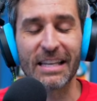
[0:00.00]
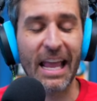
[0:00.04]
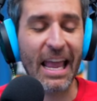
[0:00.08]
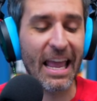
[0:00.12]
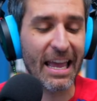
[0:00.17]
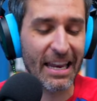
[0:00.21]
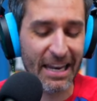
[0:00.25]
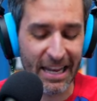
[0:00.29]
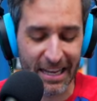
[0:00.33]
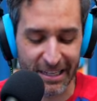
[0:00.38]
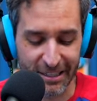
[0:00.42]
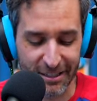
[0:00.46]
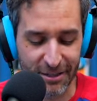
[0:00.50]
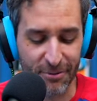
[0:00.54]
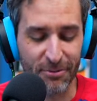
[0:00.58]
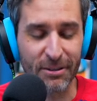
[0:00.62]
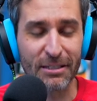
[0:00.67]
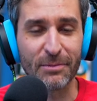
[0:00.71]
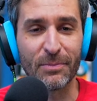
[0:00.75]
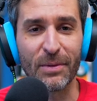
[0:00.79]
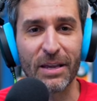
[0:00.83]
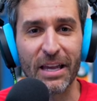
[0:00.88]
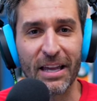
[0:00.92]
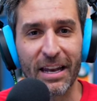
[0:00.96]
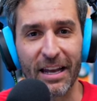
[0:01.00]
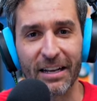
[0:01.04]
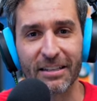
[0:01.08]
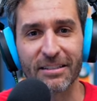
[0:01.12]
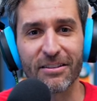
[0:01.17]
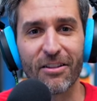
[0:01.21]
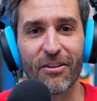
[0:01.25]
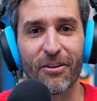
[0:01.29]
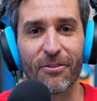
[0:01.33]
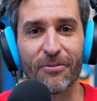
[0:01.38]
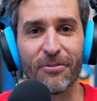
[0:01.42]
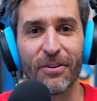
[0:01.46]
and has USB and
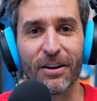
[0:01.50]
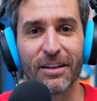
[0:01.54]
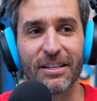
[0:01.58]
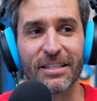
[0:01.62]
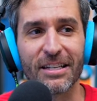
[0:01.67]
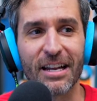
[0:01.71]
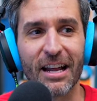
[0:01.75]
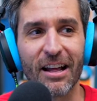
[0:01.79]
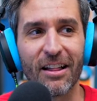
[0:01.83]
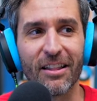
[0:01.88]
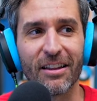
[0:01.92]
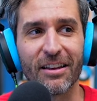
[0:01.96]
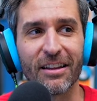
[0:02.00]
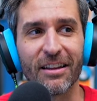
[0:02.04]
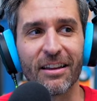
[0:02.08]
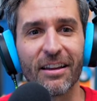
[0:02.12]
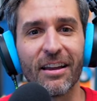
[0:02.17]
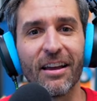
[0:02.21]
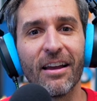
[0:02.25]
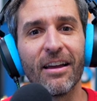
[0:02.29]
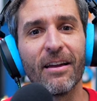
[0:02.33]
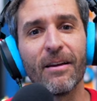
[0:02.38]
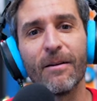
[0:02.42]
XLR functionality